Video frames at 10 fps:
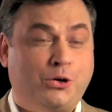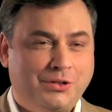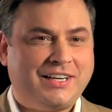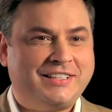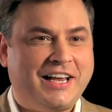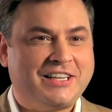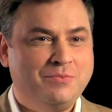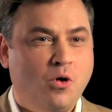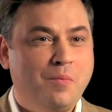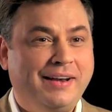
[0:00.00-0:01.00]
True success
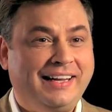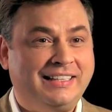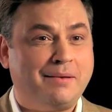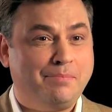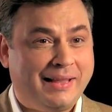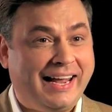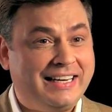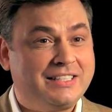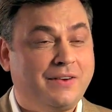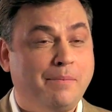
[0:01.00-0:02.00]
movement is a
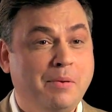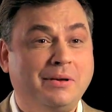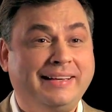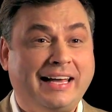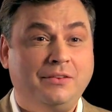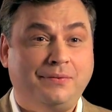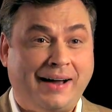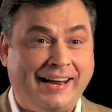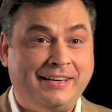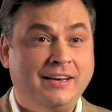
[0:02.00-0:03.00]
place where people can
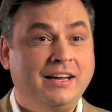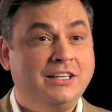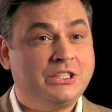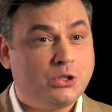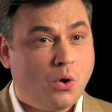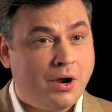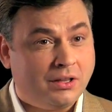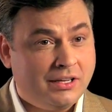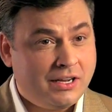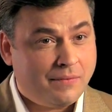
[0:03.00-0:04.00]
find
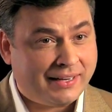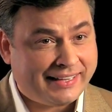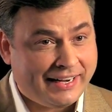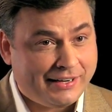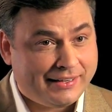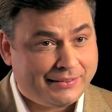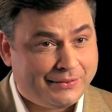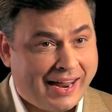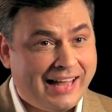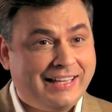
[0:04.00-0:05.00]
soil, where their
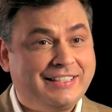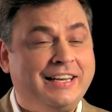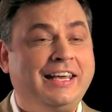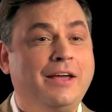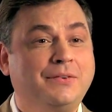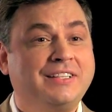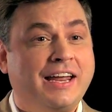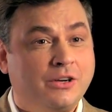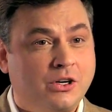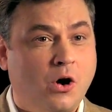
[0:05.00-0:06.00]
talents and gifts
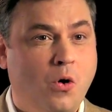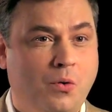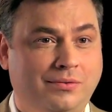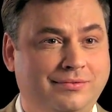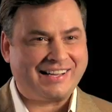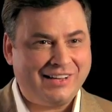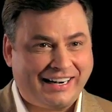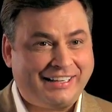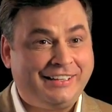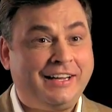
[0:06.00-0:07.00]
can grow.
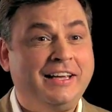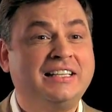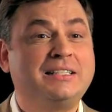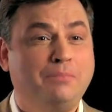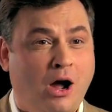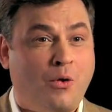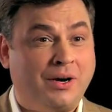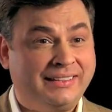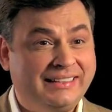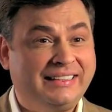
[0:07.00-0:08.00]
Clarity is
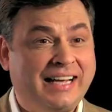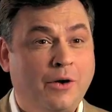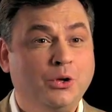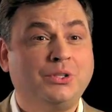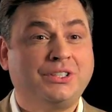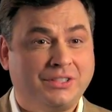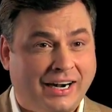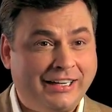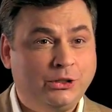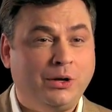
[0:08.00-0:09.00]
power. This is how you
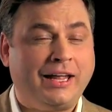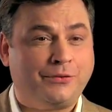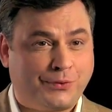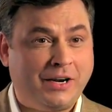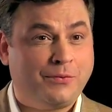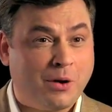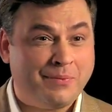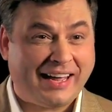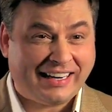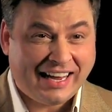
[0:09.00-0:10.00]
start to get free from
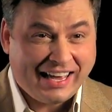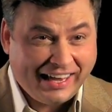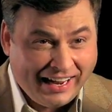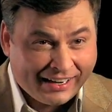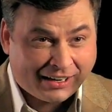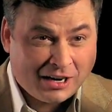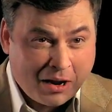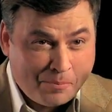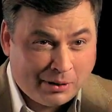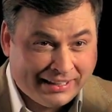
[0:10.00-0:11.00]
that inner
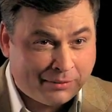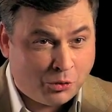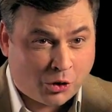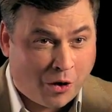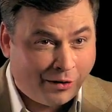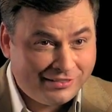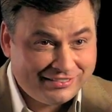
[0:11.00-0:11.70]
Politburo.